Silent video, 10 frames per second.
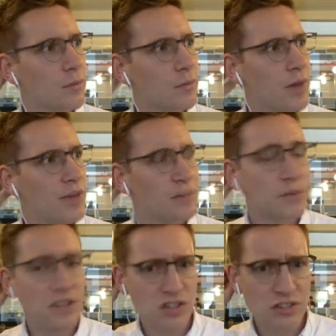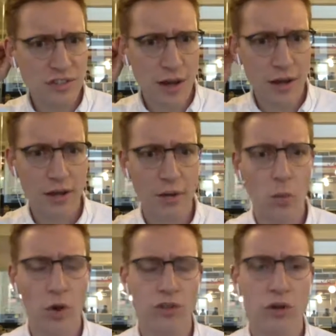as a petition starter,
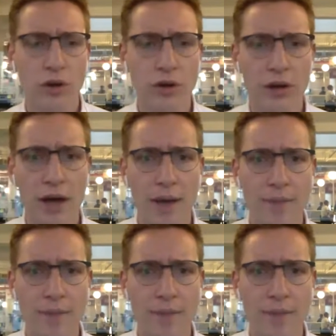worked on,